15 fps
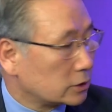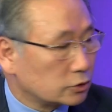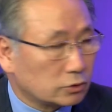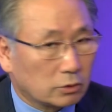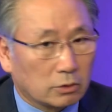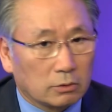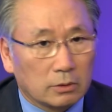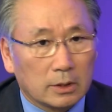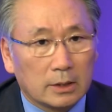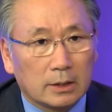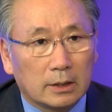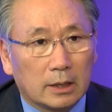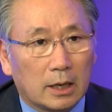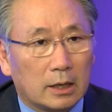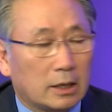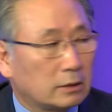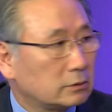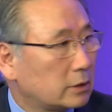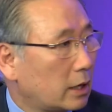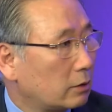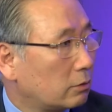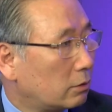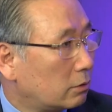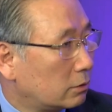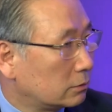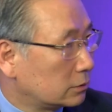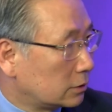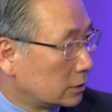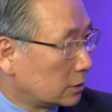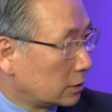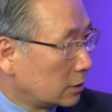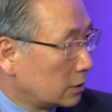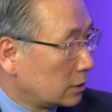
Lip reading: So I'd like to thank all the